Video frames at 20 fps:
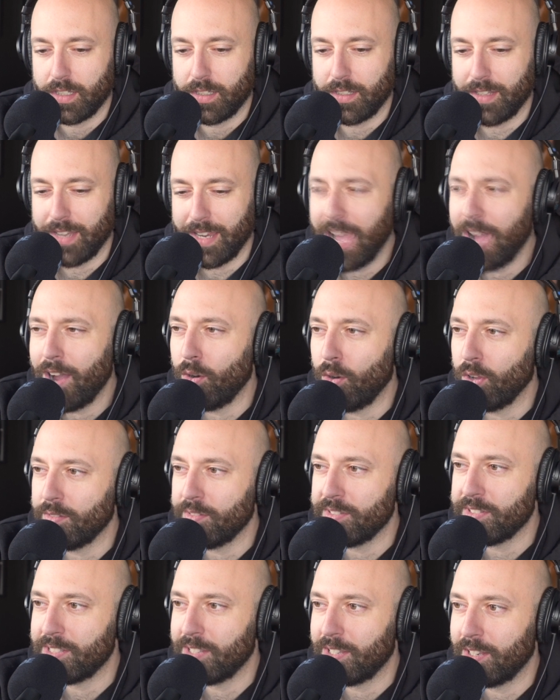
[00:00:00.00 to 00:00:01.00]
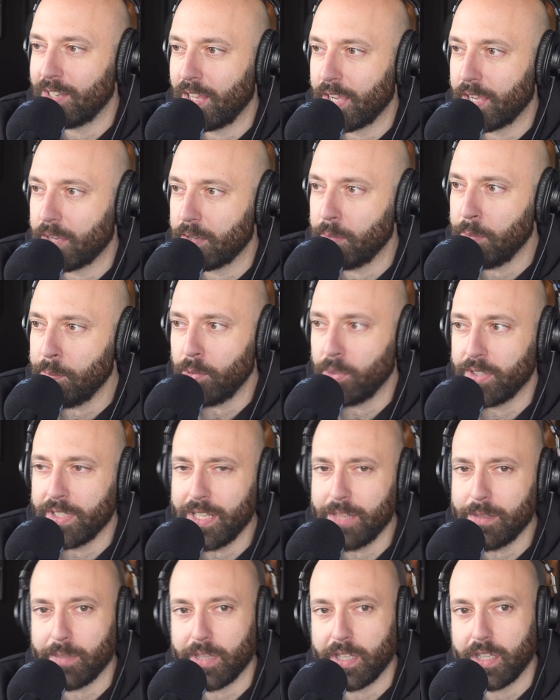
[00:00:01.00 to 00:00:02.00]
now all of a sudden, like, people
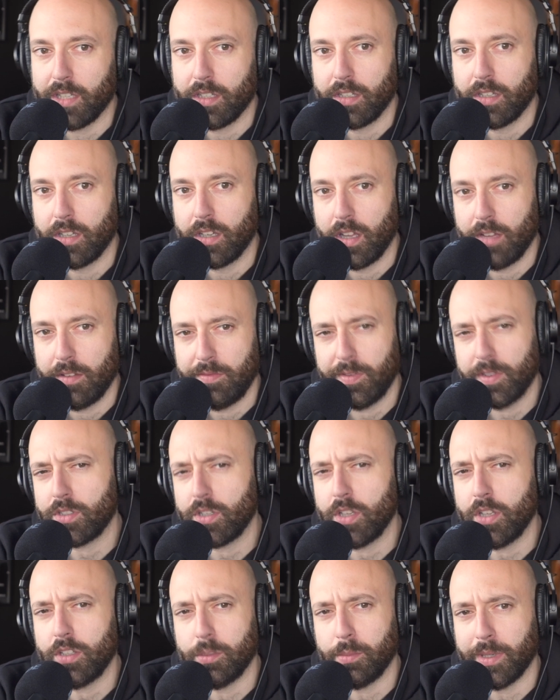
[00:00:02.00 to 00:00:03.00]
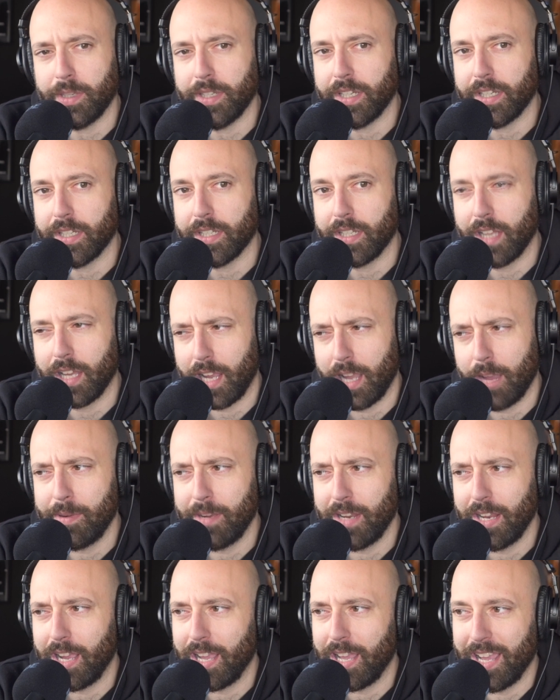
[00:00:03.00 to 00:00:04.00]
need me. It feels good to be needed. Like, I
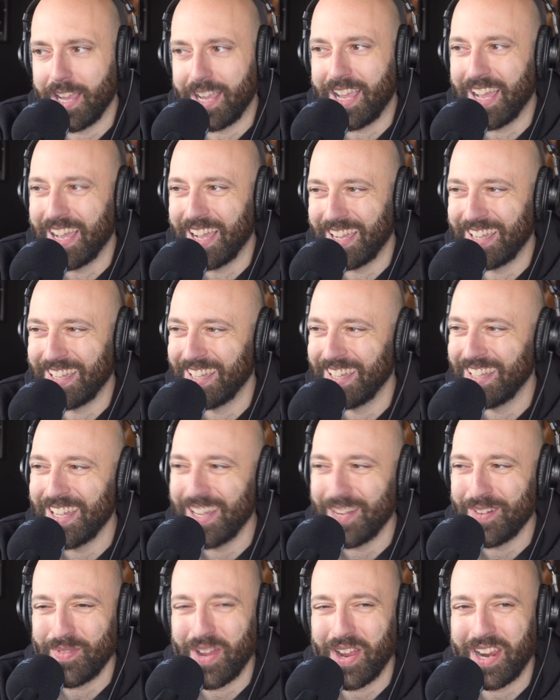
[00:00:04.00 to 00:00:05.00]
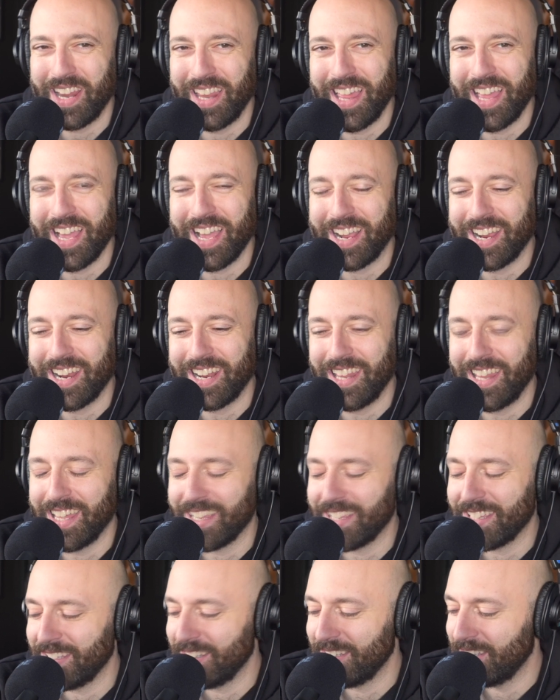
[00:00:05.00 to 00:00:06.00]
mean, I'm not gonna lie, I kind of
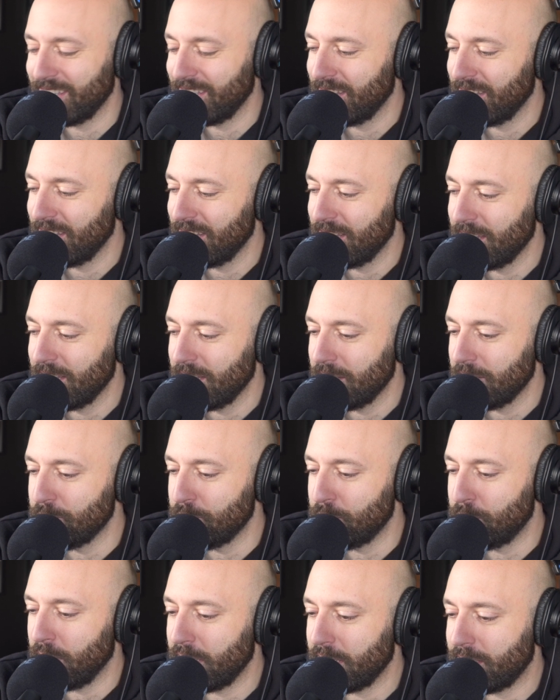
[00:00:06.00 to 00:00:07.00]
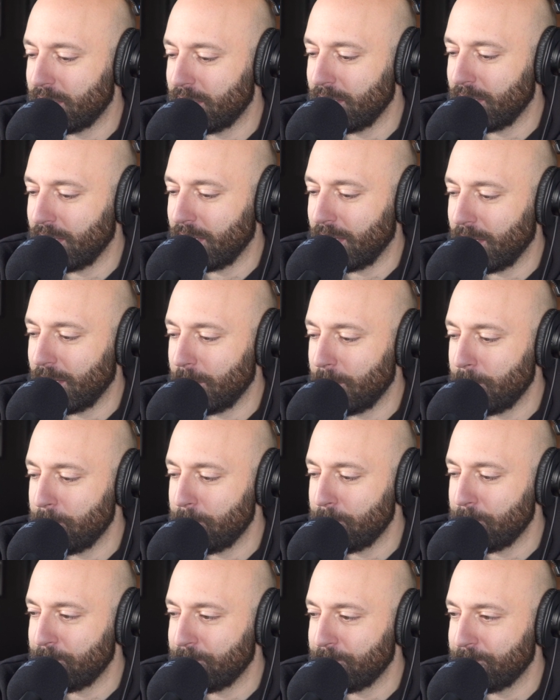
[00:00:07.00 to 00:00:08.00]
like it. But I
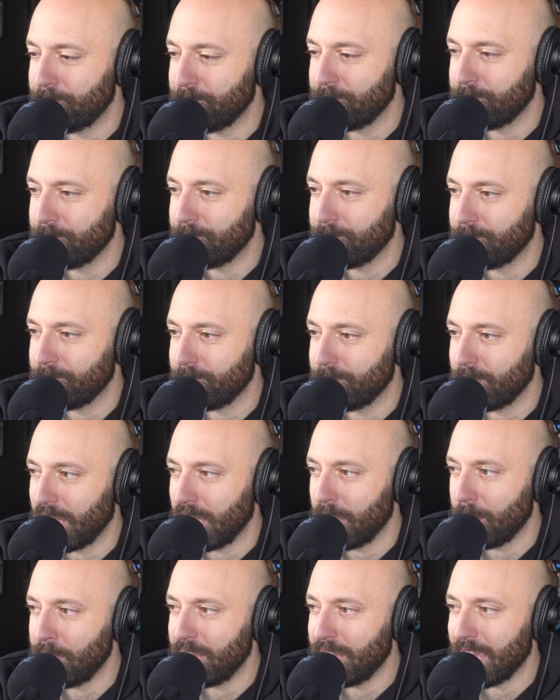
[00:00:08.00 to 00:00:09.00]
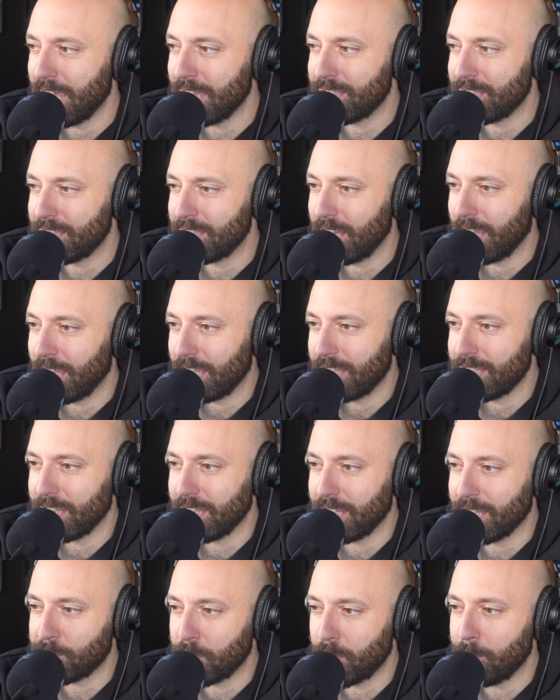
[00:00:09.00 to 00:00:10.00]
mean, that's, like I said,
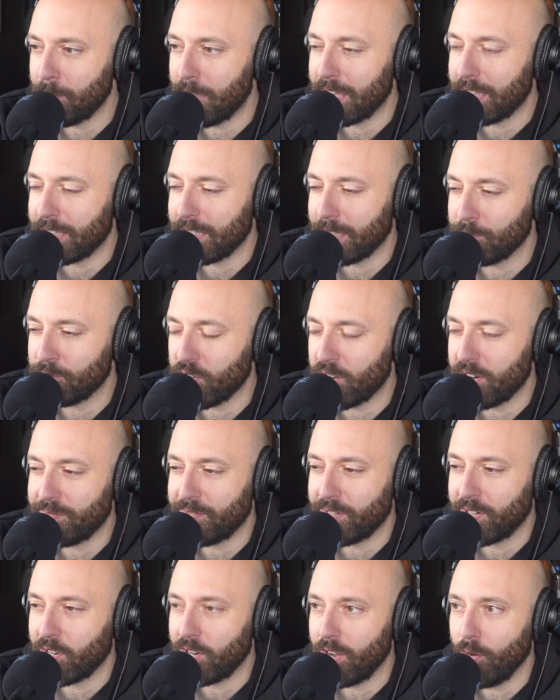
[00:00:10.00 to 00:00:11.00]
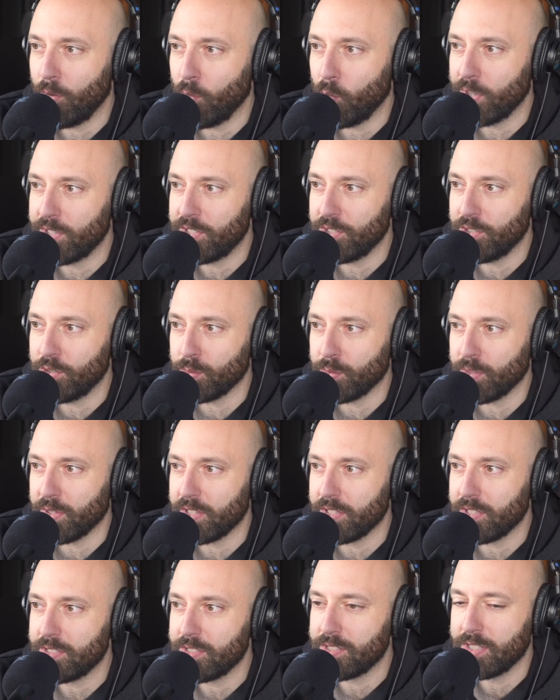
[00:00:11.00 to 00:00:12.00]
that's where I'm at. I'm trying to figure out what to do with
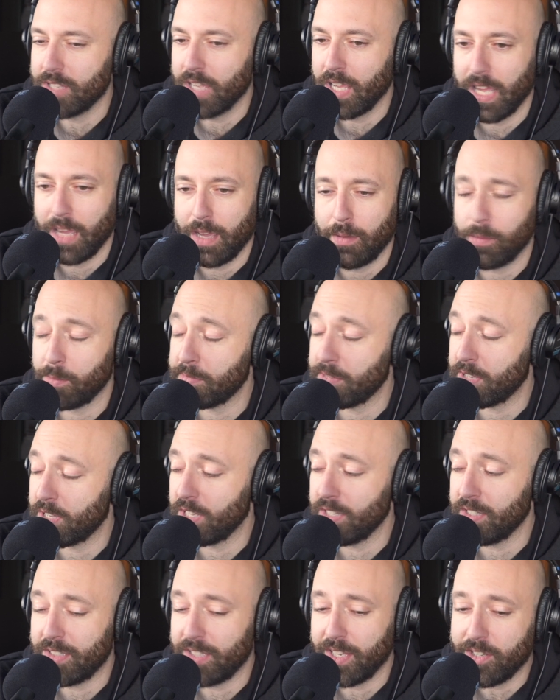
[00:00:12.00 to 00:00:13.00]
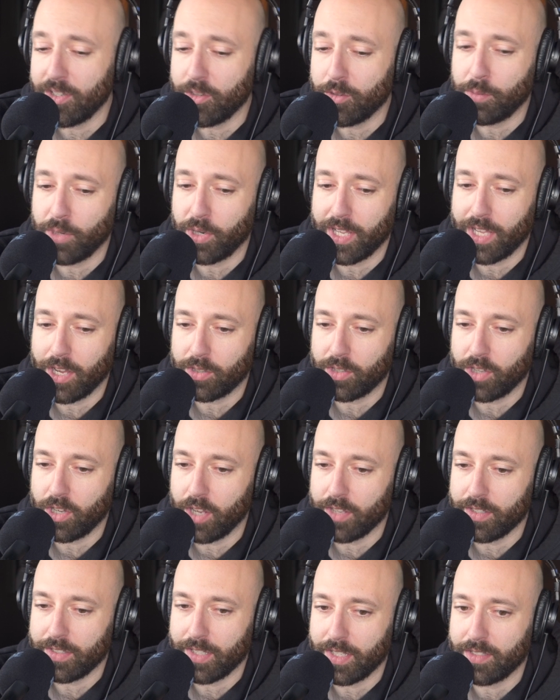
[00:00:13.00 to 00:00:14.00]
this. I mean, I'm gonna continue putting out
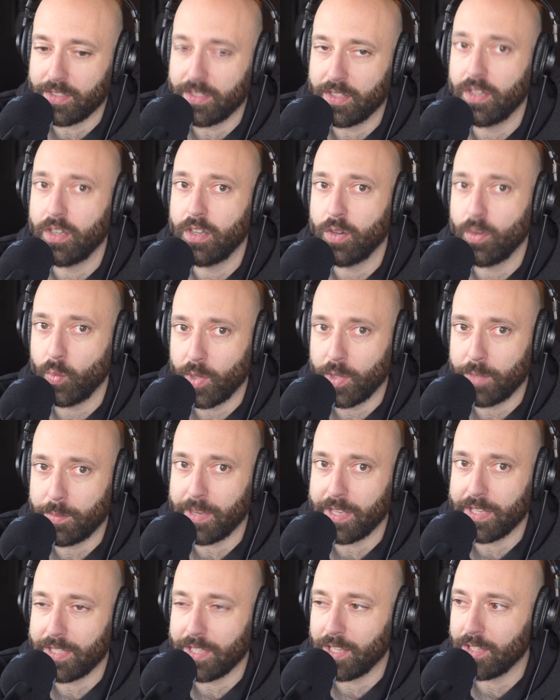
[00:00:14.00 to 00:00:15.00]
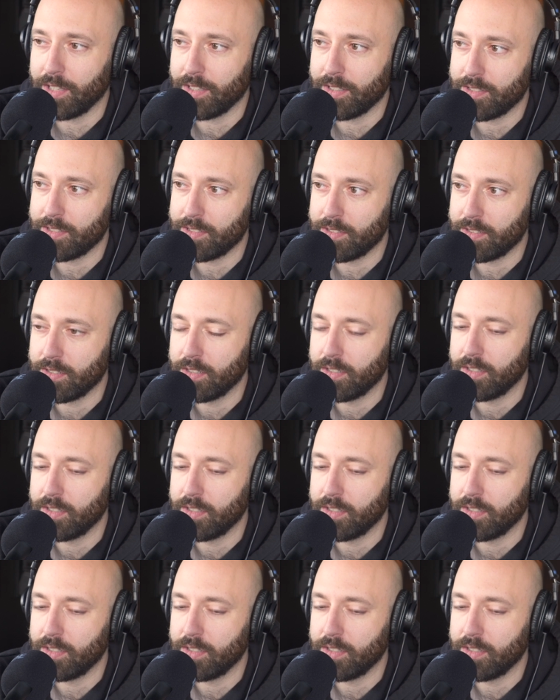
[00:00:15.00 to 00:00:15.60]
content with Pantelis